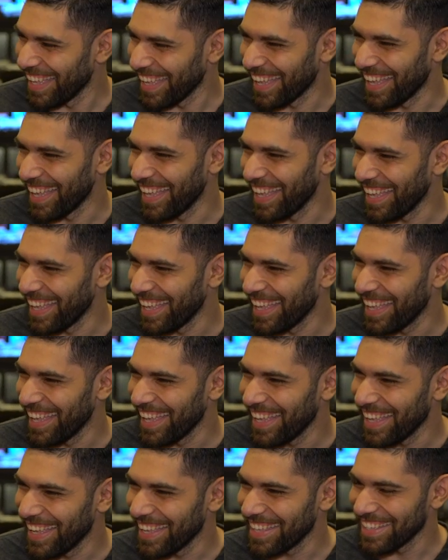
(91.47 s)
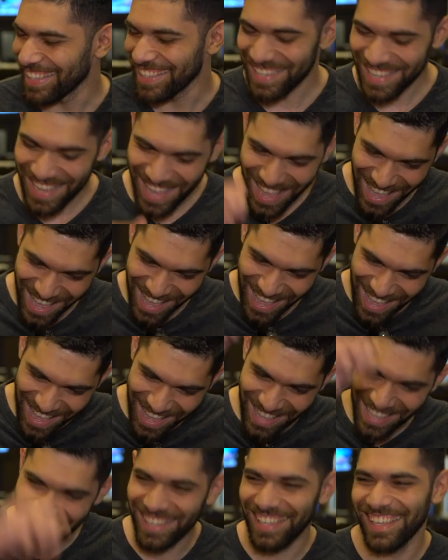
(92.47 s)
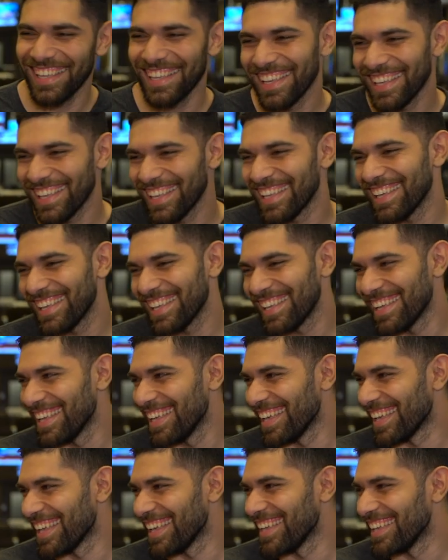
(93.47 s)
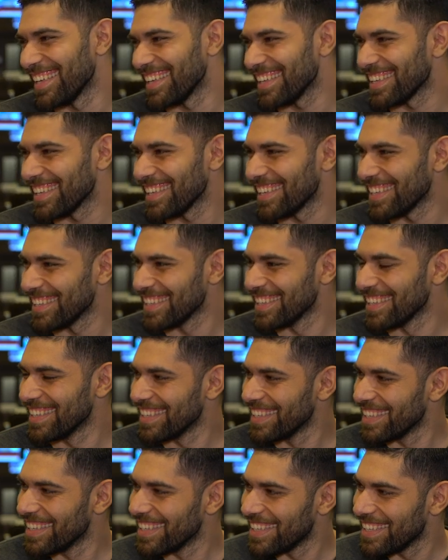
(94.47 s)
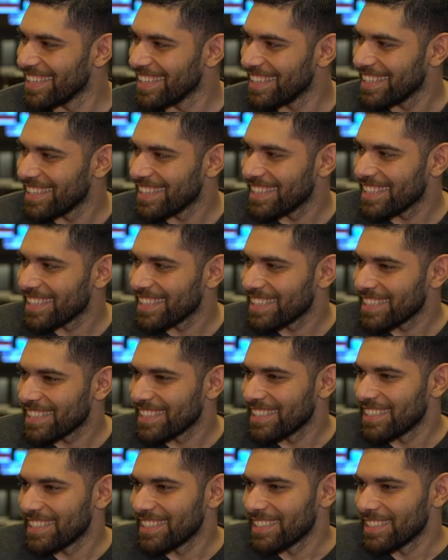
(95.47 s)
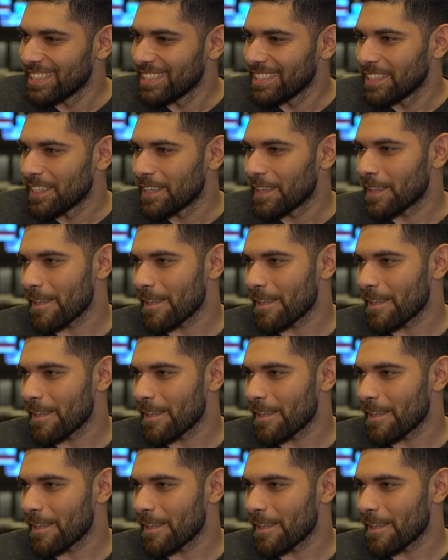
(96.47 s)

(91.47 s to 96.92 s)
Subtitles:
This person isn't speaking.